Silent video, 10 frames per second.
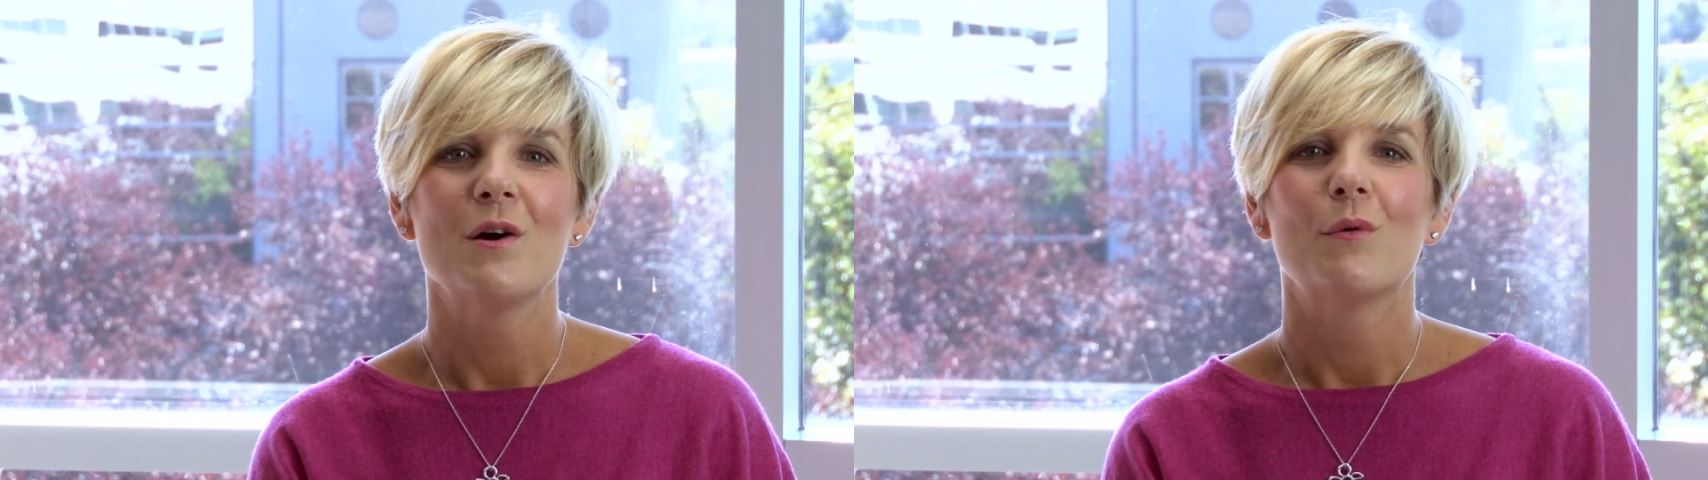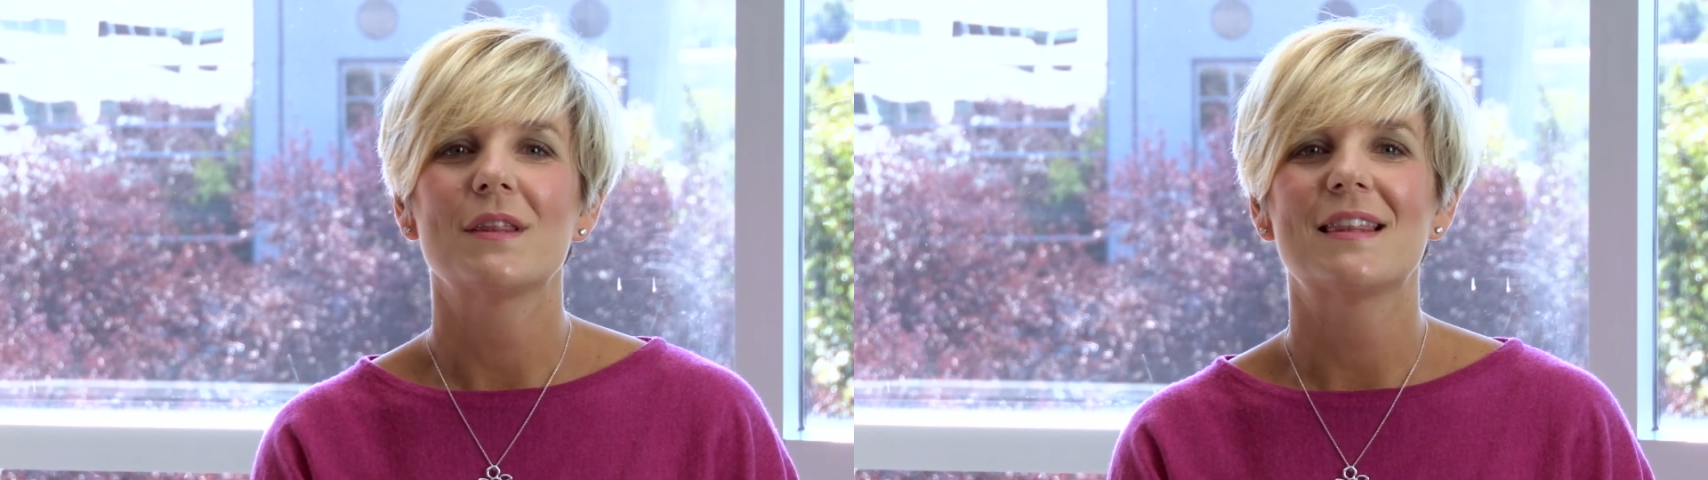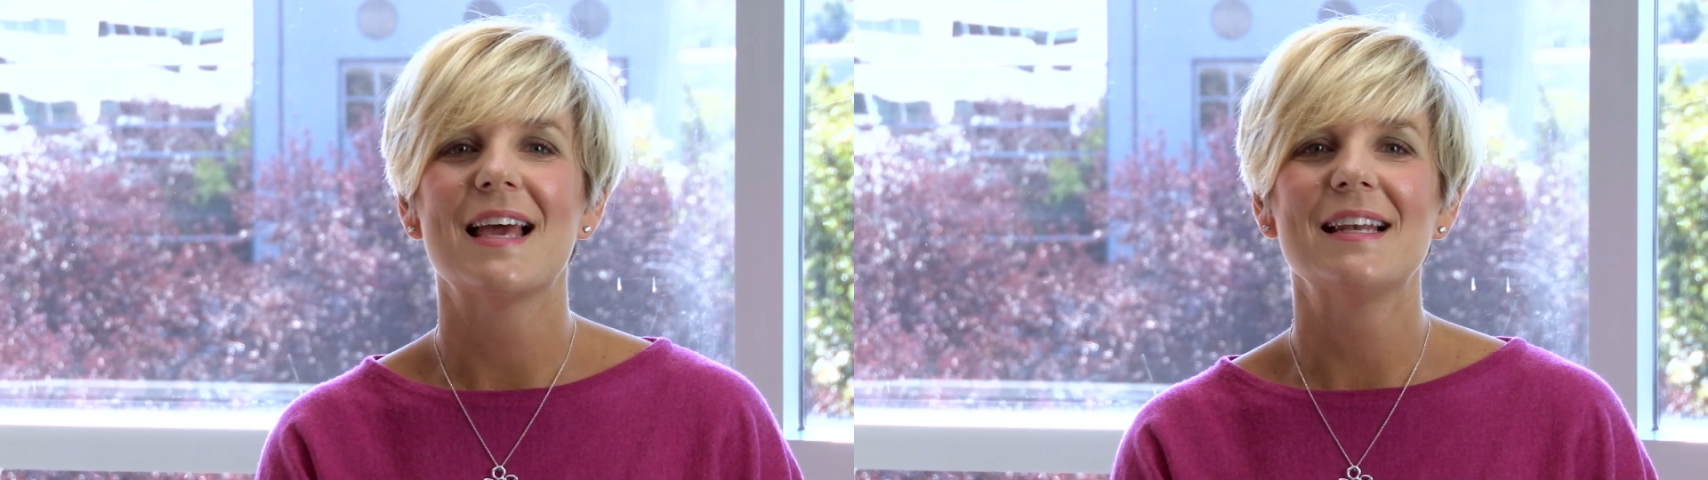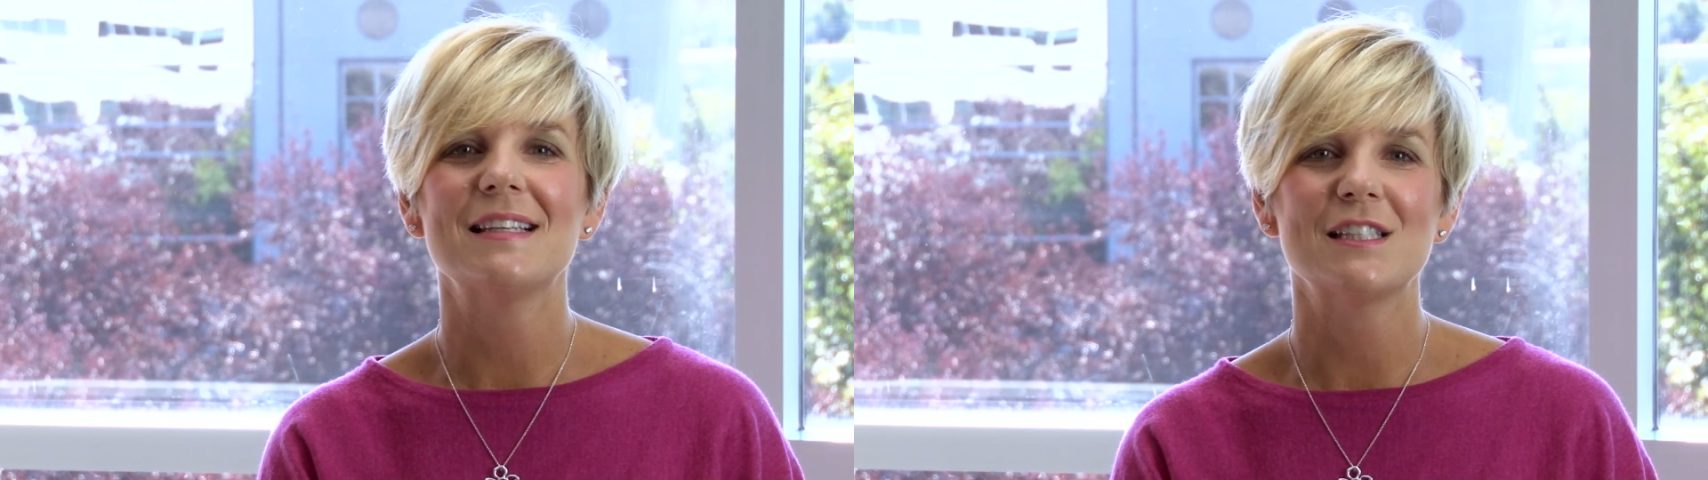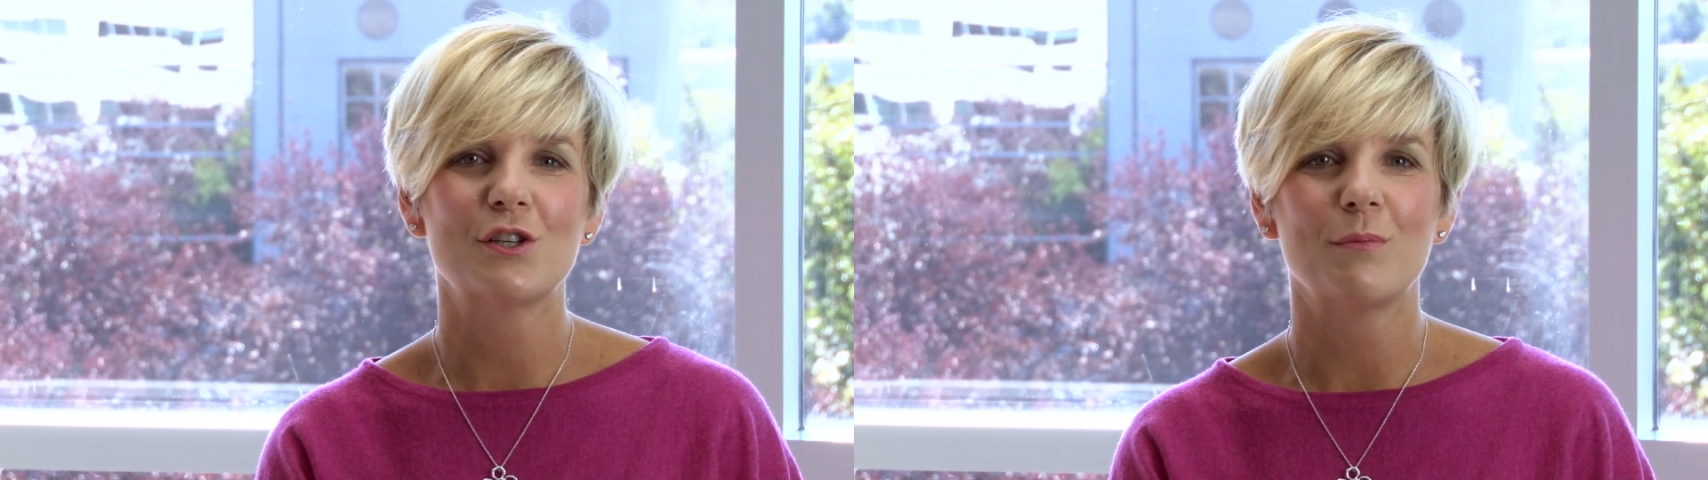would then
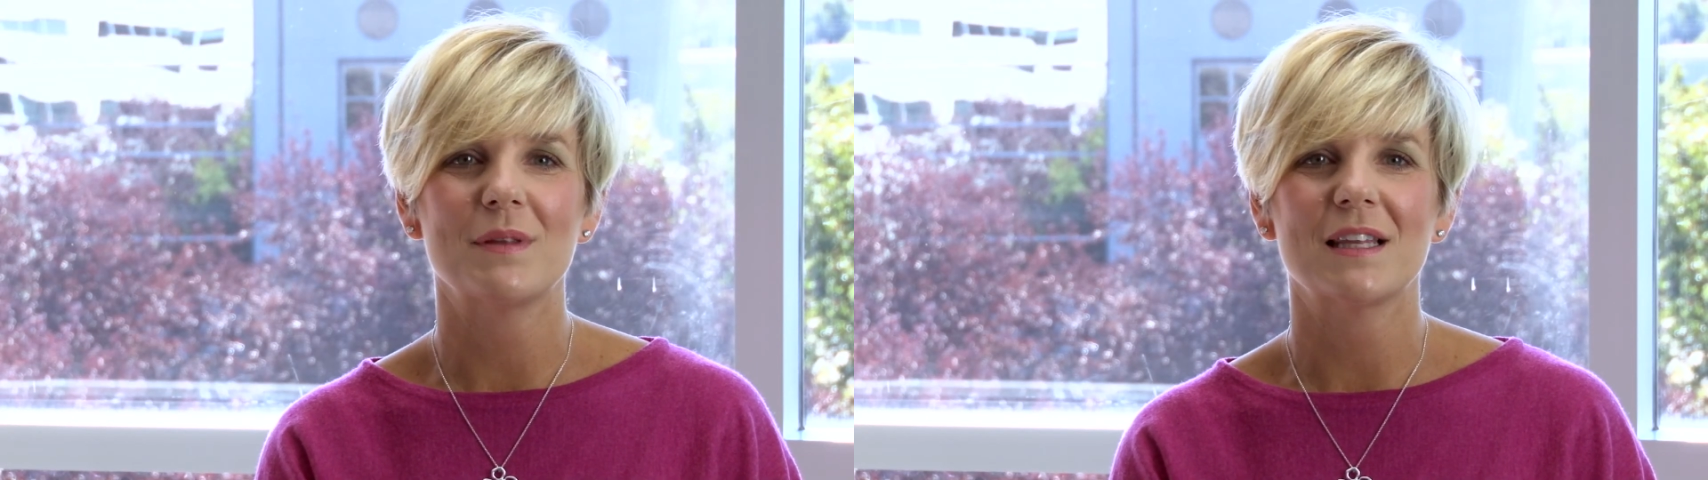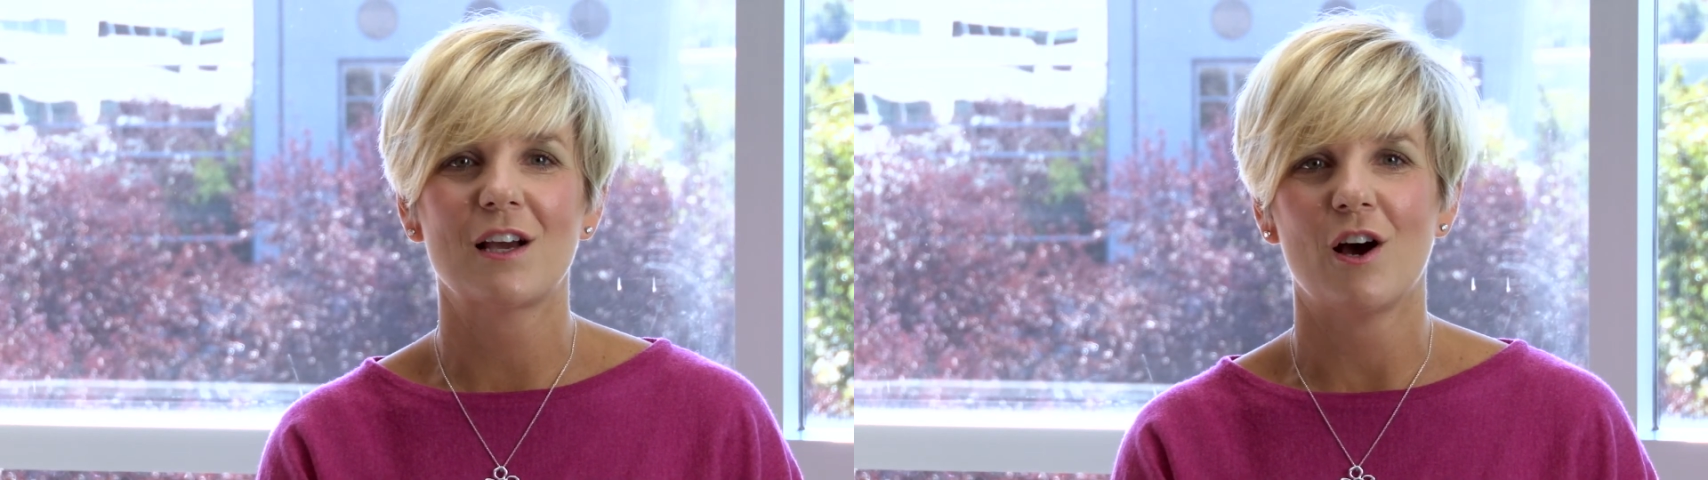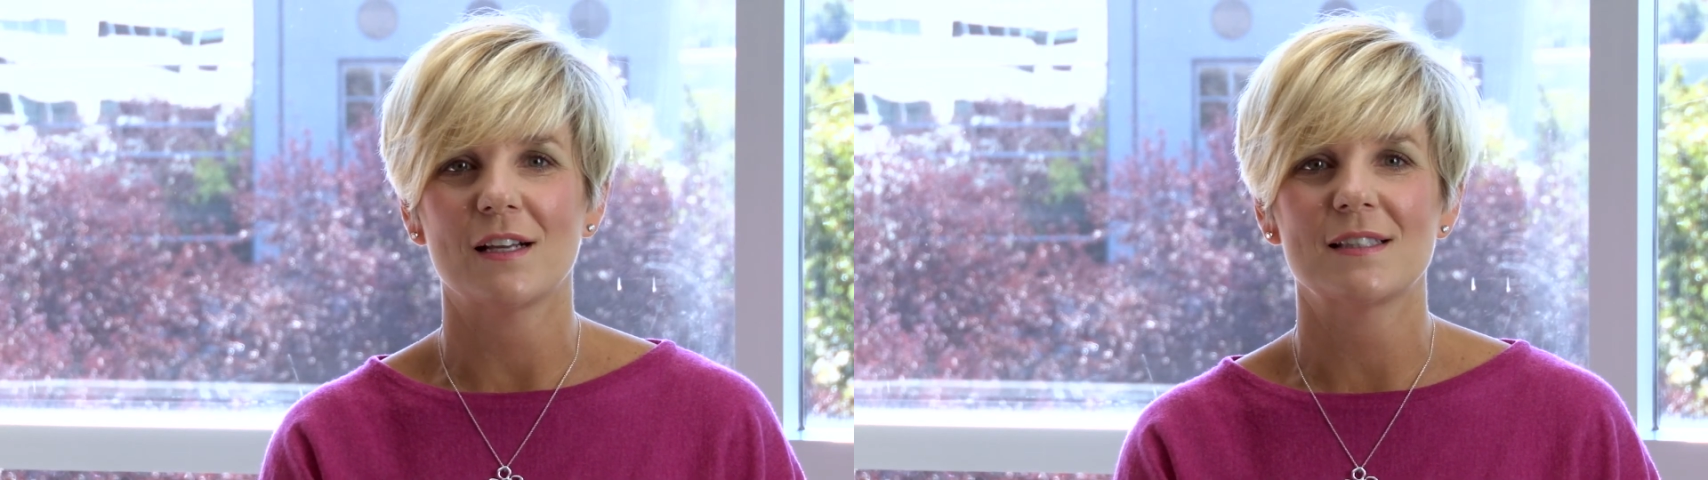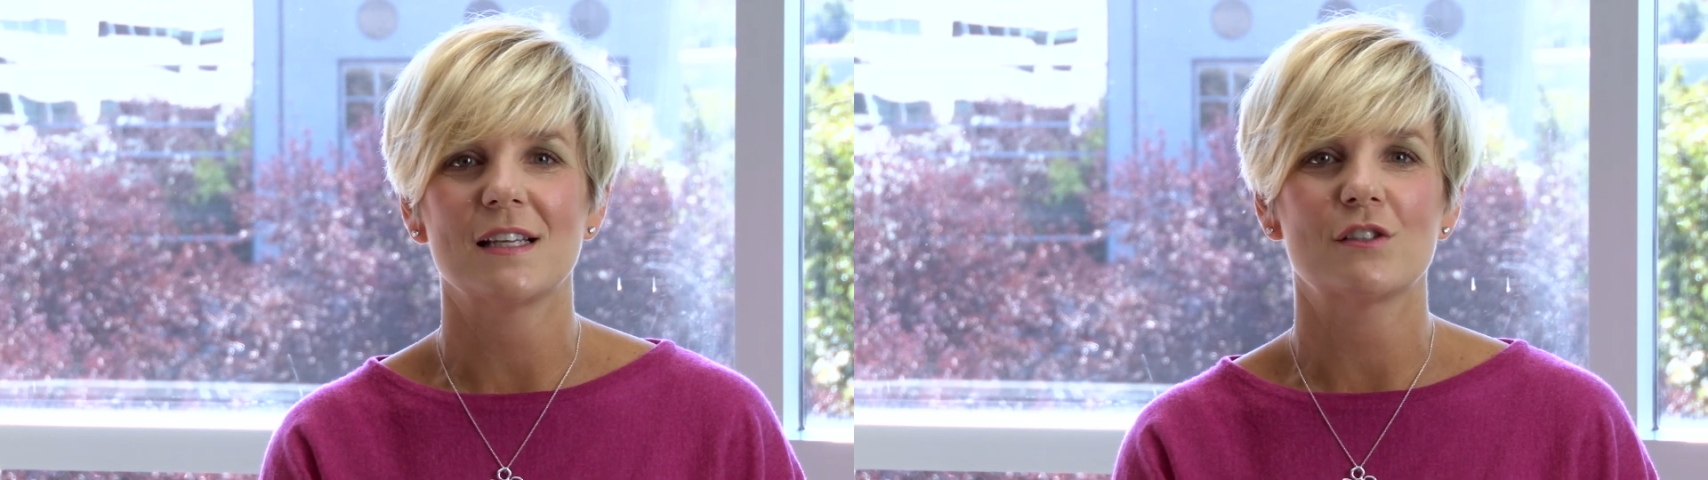determine the costs